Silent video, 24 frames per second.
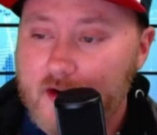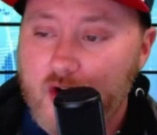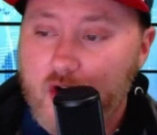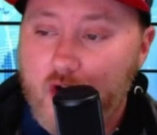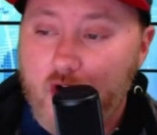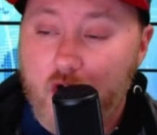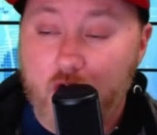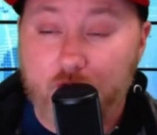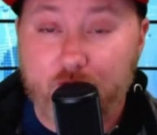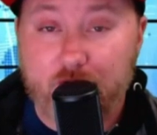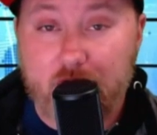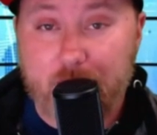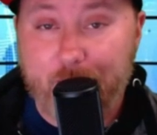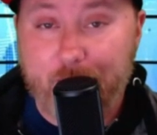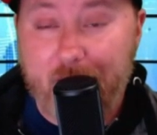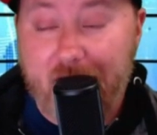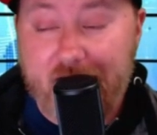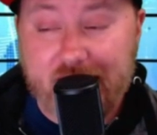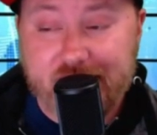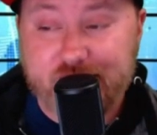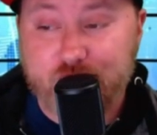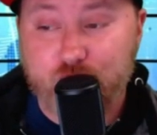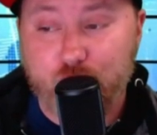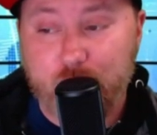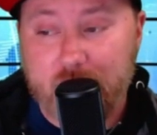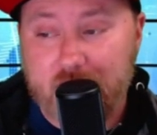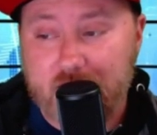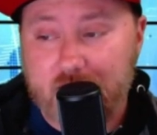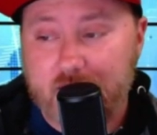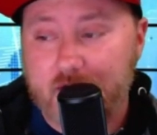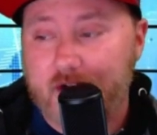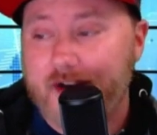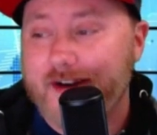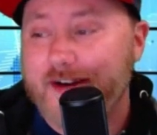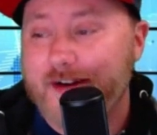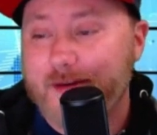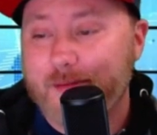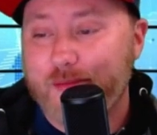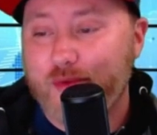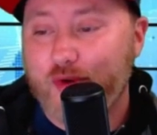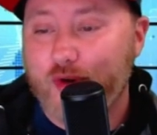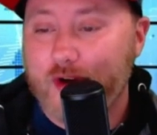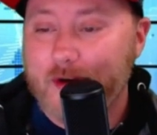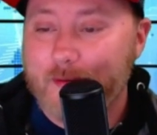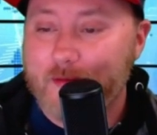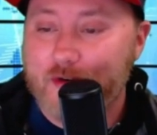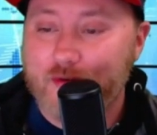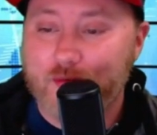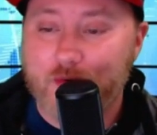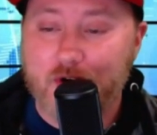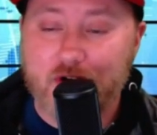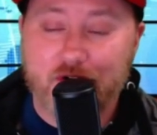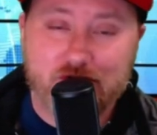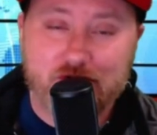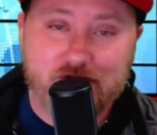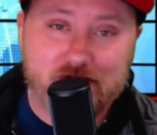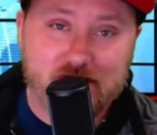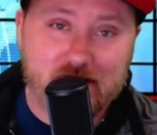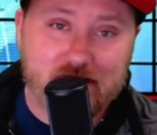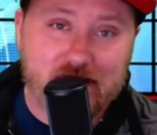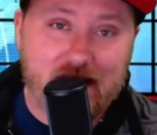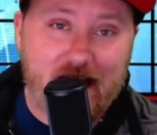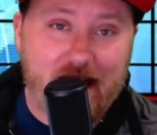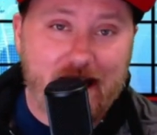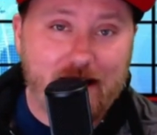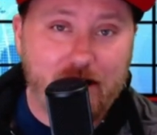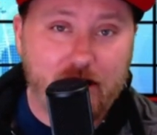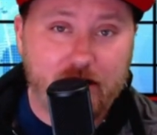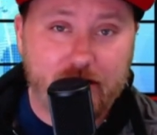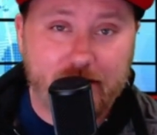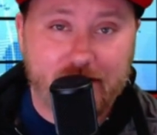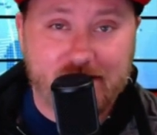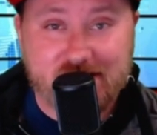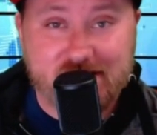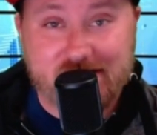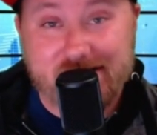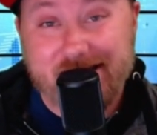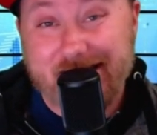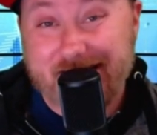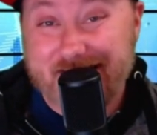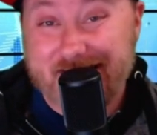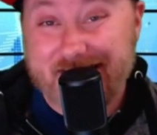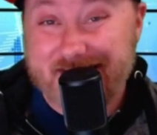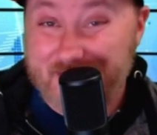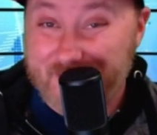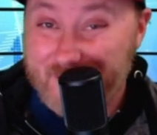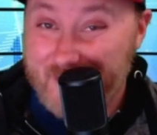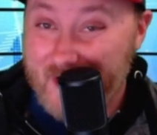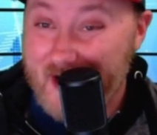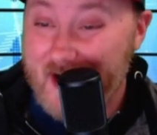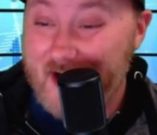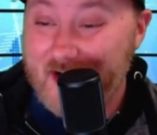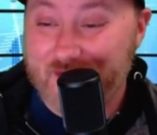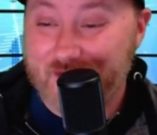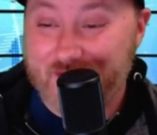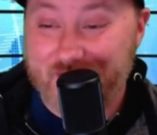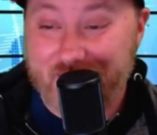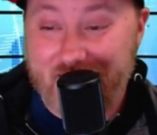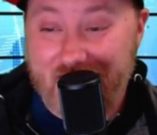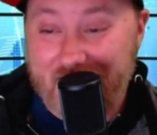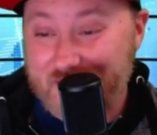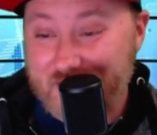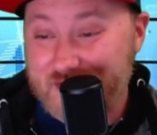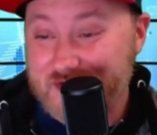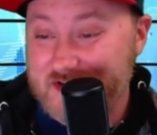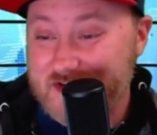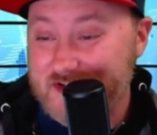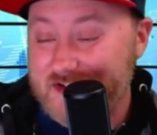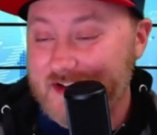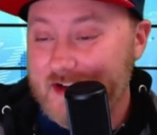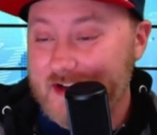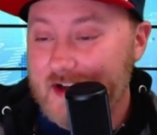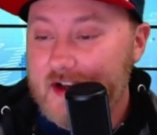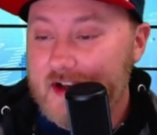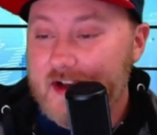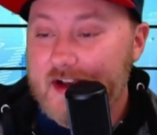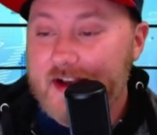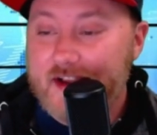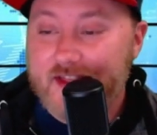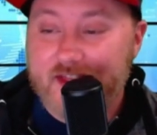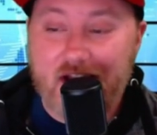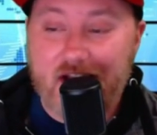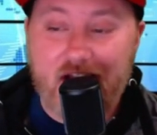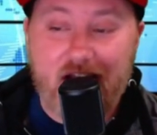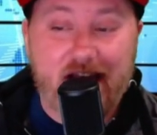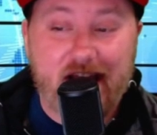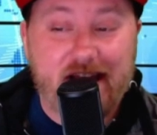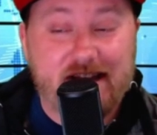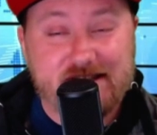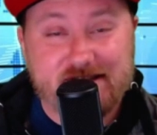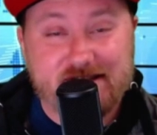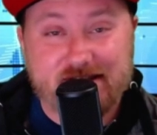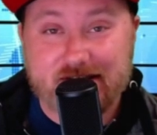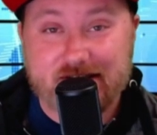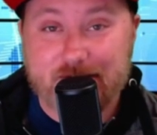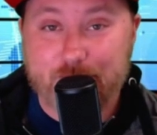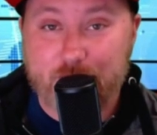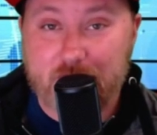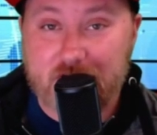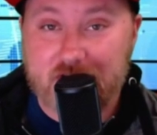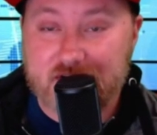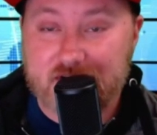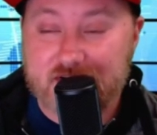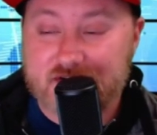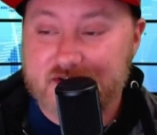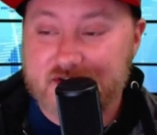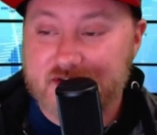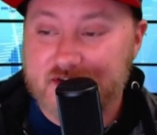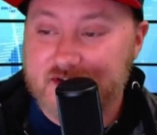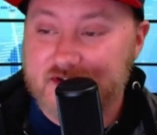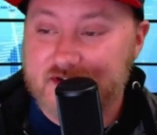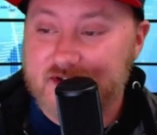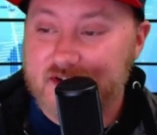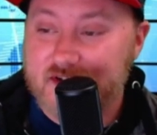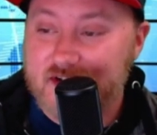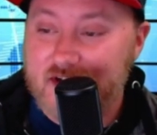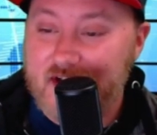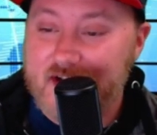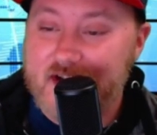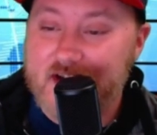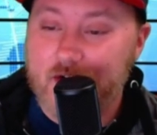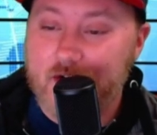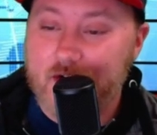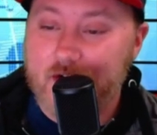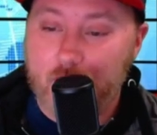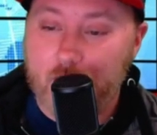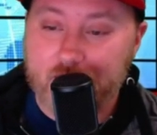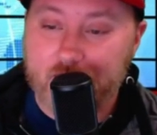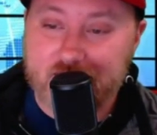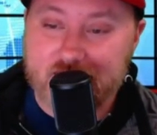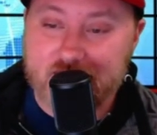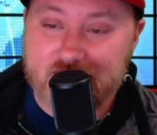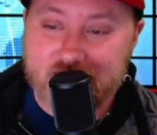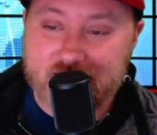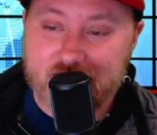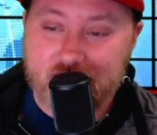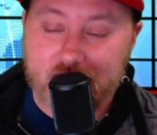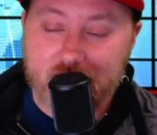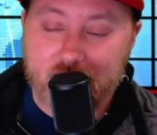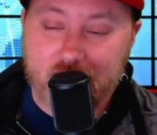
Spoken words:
Over the past week, unemployment rose to 965,000, the highest it's been since late August.